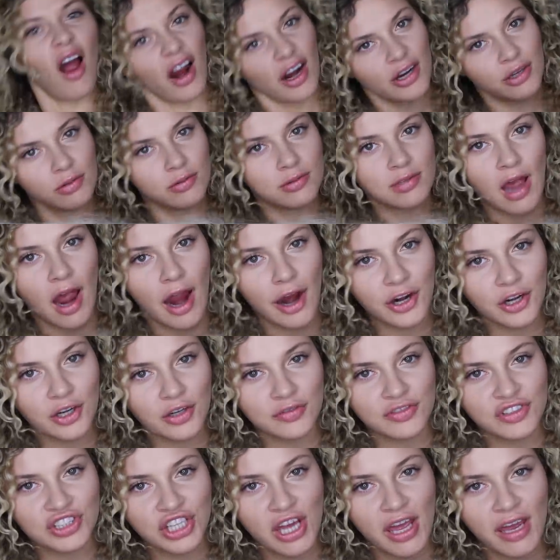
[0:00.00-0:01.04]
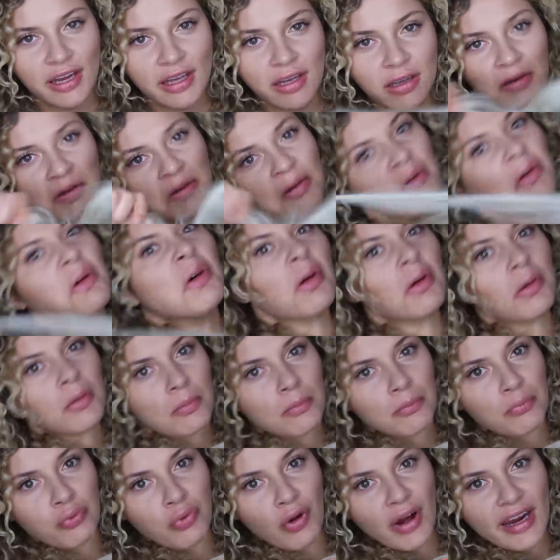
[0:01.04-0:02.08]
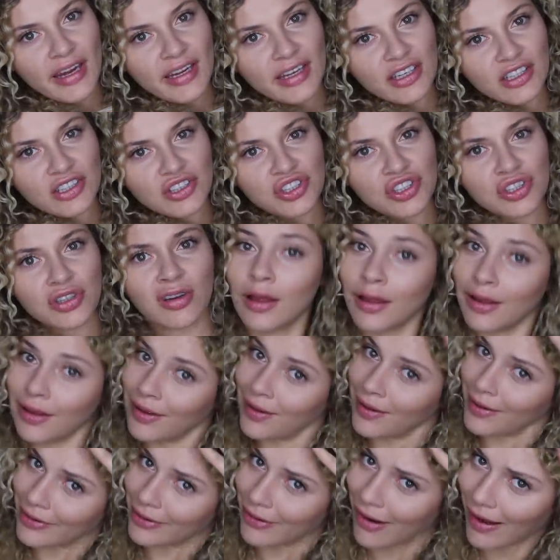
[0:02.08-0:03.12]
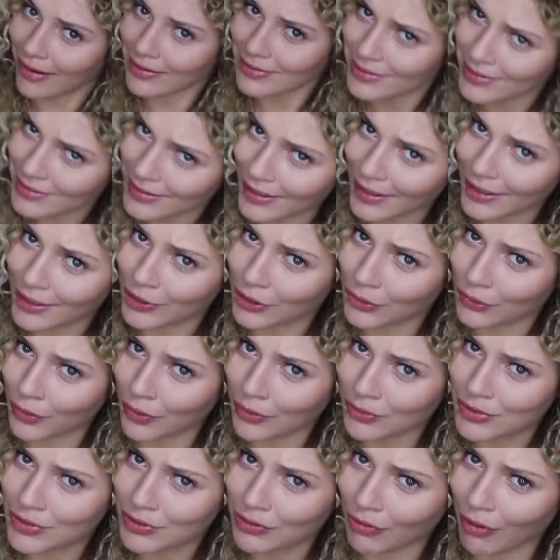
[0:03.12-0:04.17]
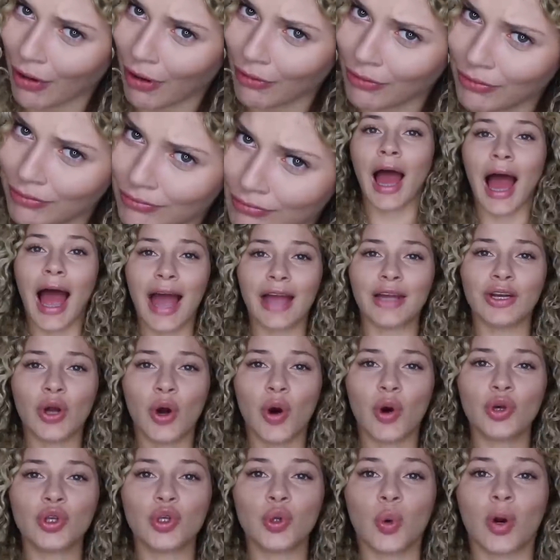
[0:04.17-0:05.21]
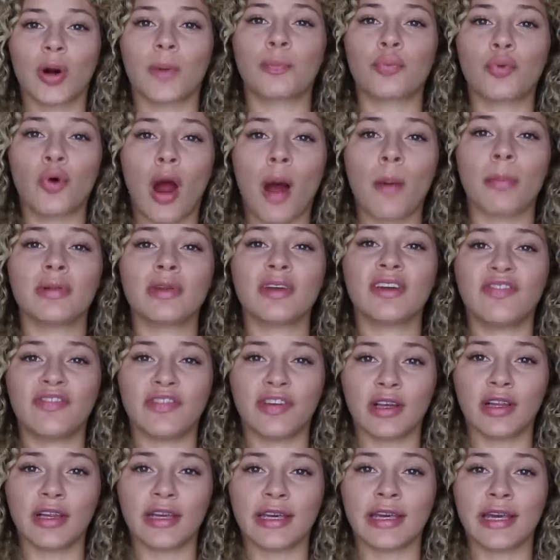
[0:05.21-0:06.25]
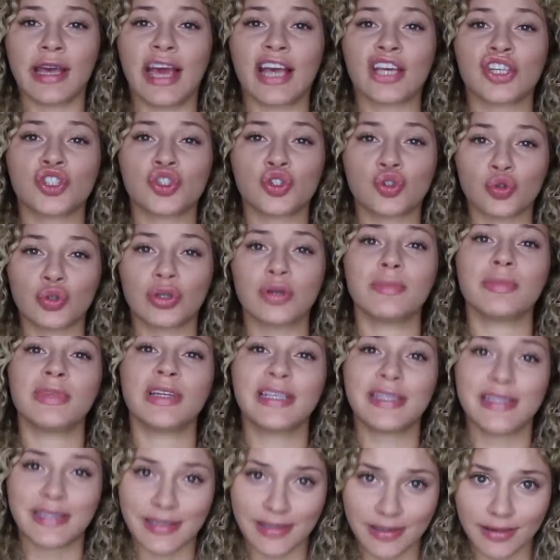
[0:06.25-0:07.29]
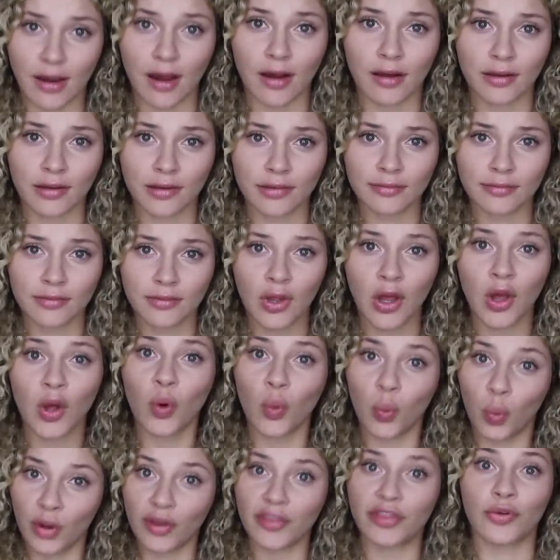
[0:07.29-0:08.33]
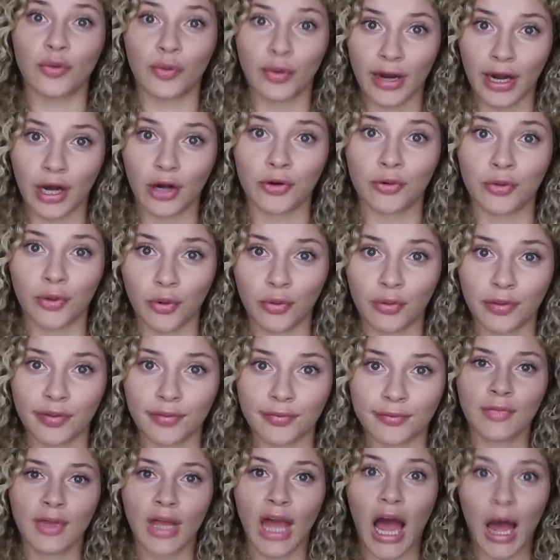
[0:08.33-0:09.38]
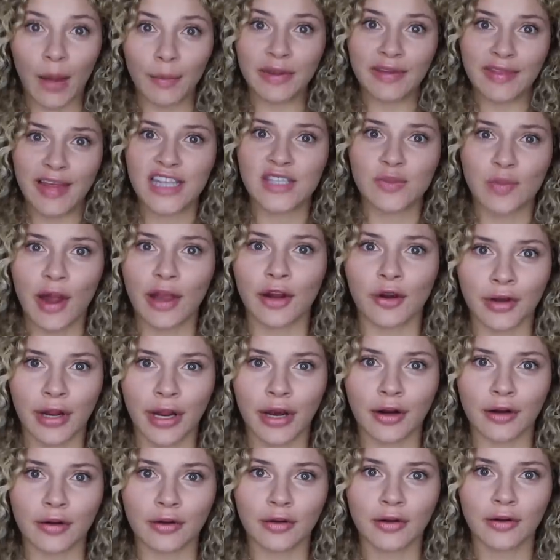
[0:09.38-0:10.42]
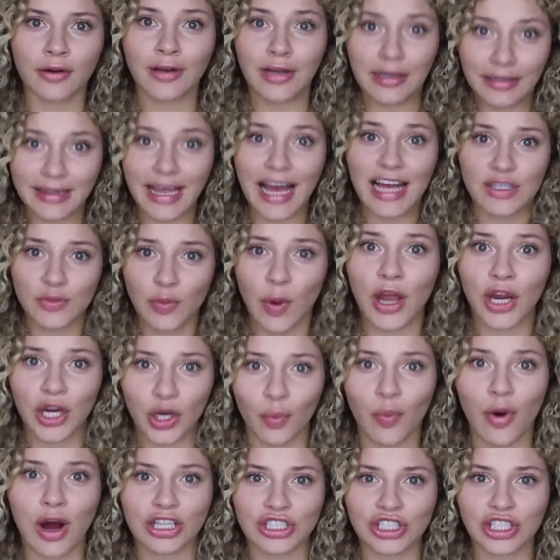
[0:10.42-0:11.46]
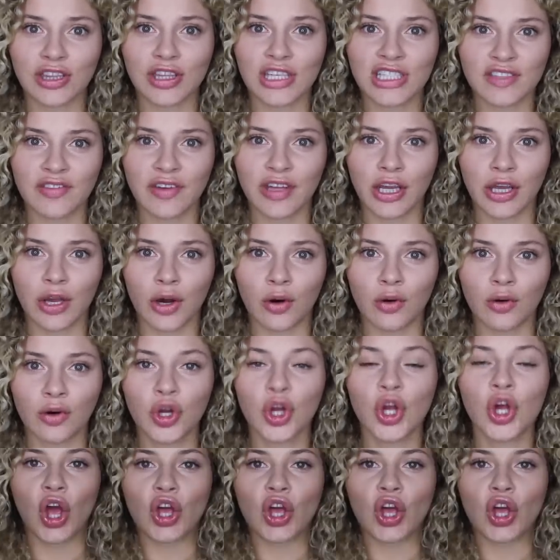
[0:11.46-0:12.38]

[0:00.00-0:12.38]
Are you tired of shedding, breakage, not seeing your roots grow? I know you are probably feeling extremely stuck with your hair growth. I mean, that's why you're here. That's why you're watching this video.